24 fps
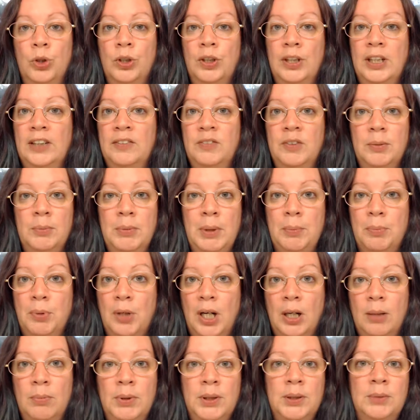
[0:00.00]
giving me
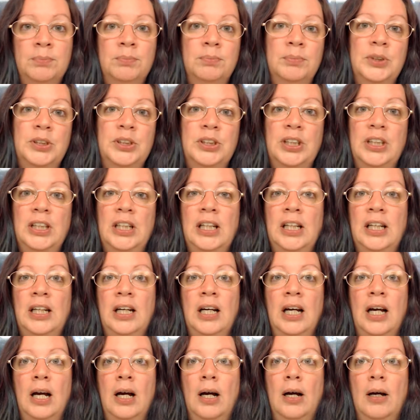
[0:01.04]
problems.
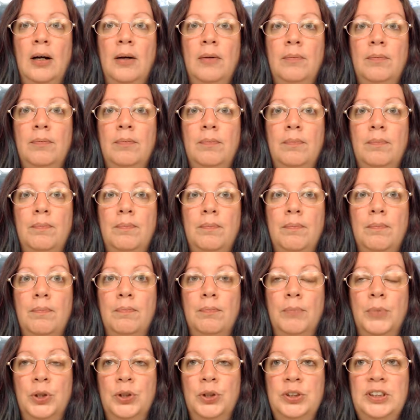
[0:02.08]

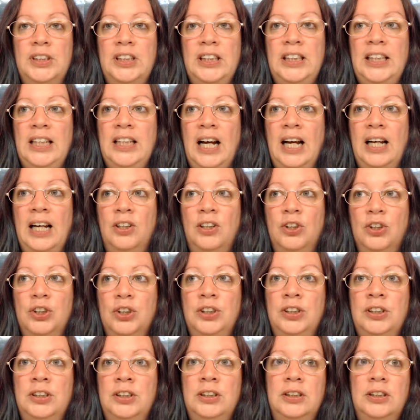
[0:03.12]
Mercy, I
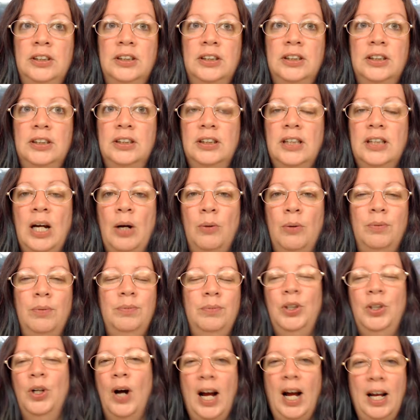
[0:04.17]
couldn't,
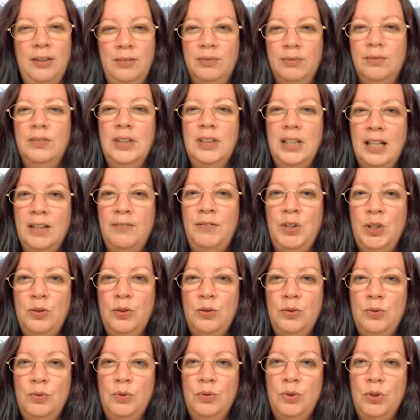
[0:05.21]
if you
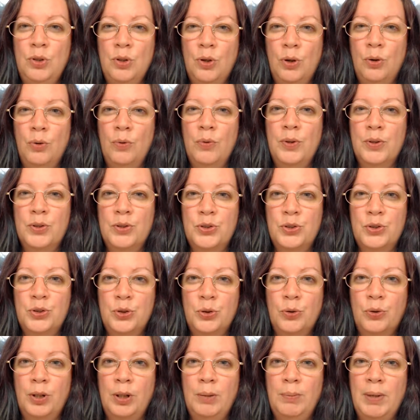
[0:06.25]
know the
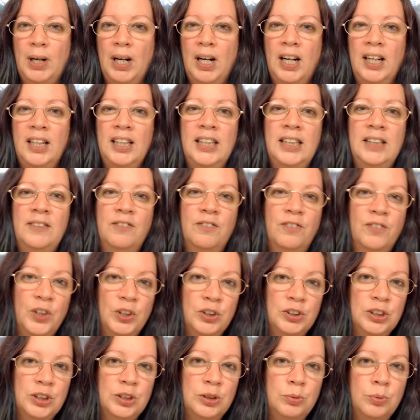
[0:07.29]
story behind it,
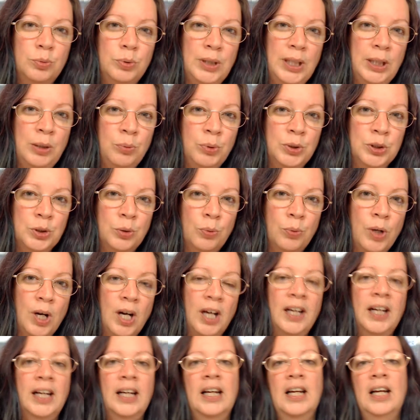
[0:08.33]
first it was
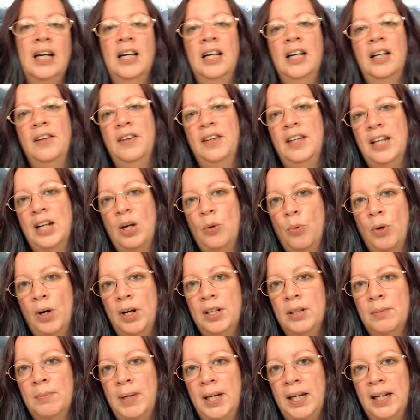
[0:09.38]
erotic, then I wanted to
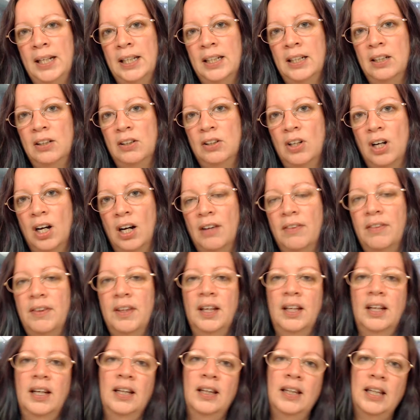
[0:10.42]
make it gothic,
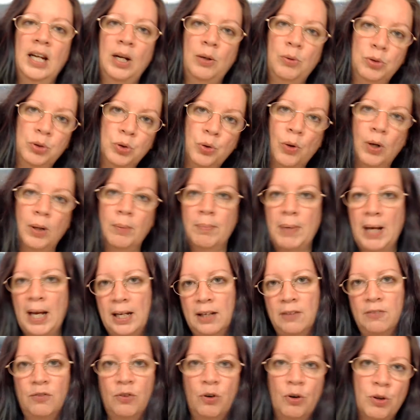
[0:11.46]
and then I was going back
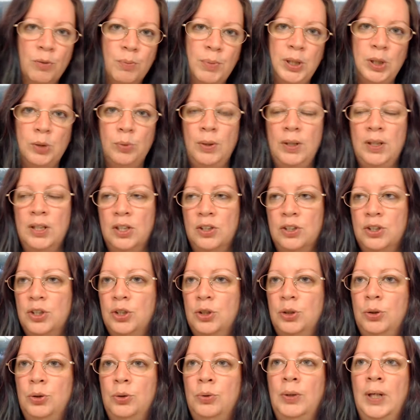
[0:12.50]
and forth between the
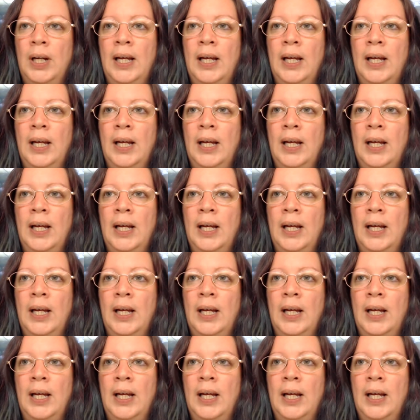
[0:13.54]
two.